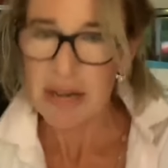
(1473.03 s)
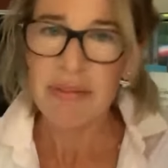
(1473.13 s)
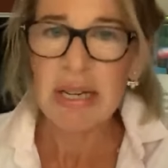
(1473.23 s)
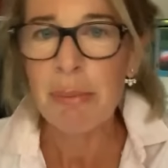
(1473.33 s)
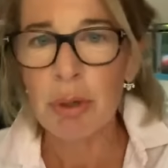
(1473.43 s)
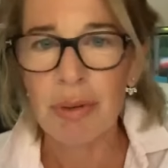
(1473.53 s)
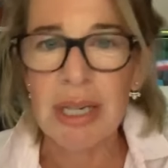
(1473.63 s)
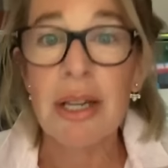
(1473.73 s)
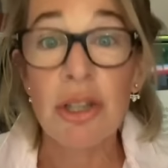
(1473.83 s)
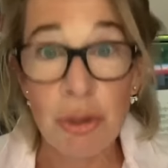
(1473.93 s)
of an
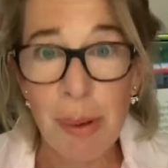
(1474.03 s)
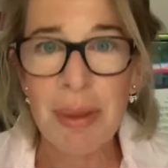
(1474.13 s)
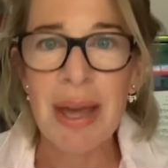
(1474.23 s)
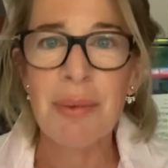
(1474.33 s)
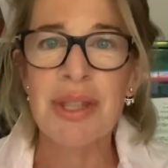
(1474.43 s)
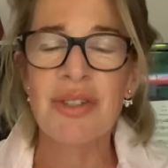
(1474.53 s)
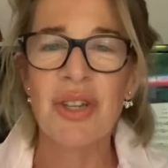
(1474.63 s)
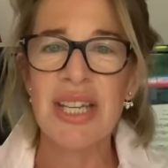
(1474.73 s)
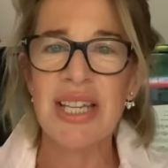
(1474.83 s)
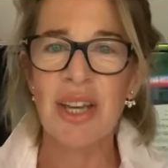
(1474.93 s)
immigrant. And do you remember that with
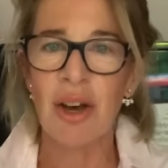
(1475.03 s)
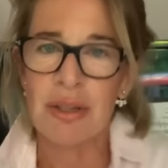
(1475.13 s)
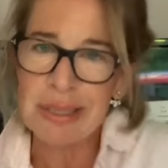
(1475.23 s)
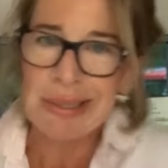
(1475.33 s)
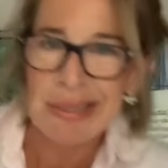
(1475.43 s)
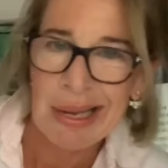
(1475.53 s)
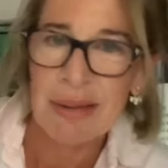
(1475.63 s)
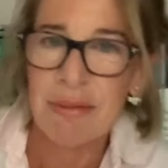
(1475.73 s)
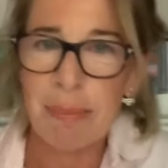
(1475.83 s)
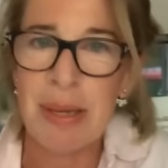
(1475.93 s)
Sadiq Khan? Son
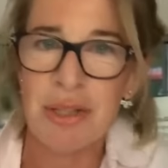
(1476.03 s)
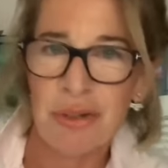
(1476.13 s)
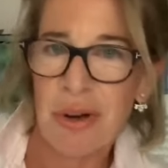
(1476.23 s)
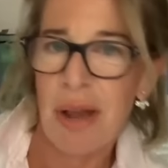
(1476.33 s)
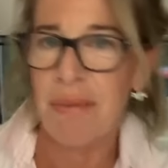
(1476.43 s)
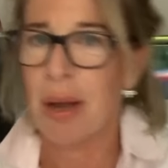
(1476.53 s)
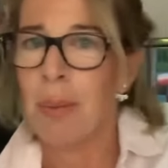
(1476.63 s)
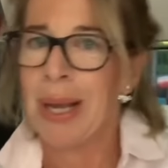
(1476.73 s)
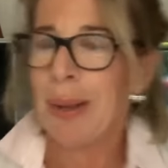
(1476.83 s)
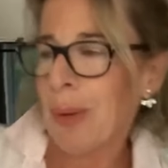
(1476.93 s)
of a bus
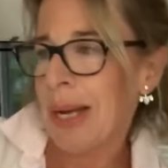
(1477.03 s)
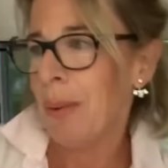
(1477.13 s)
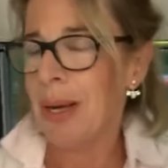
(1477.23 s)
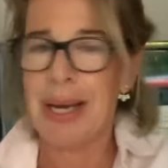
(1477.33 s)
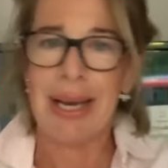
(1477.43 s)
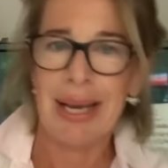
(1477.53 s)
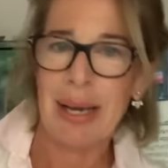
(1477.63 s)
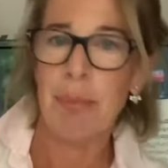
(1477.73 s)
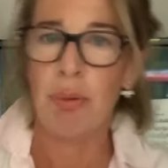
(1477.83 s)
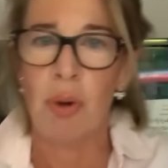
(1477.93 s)
driver.
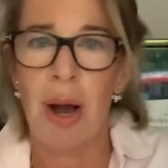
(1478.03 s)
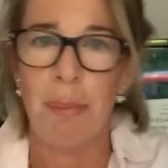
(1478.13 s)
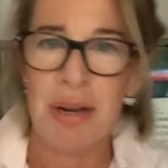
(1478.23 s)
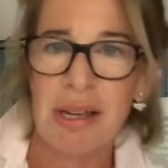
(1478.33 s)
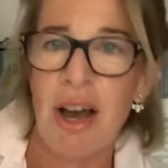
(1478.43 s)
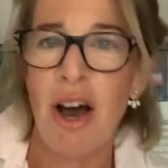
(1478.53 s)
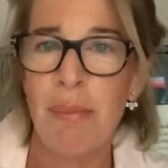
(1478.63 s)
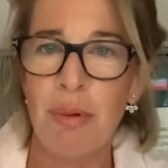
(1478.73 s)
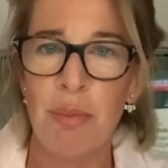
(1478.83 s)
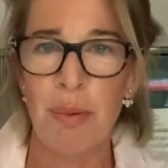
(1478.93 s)
Brought up in a
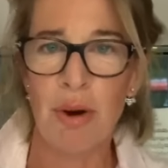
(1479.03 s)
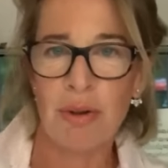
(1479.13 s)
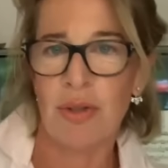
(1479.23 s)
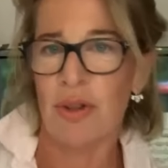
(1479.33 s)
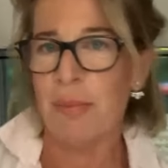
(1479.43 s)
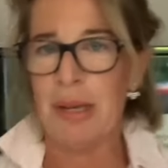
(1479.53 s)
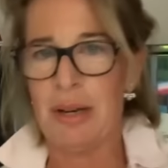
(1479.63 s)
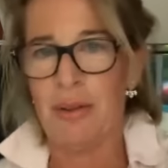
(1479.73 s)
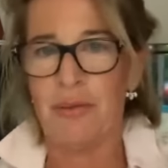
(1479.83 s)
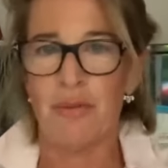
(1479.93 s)
cardboard box on the
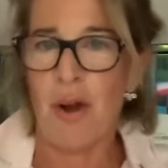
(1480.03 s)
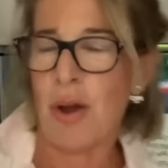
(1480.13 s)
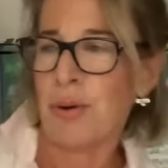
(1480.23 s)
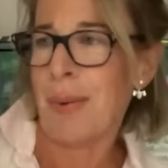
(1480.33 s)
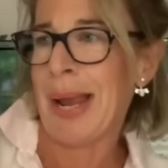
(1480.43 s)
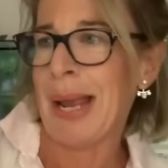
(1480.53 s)
middle of the road.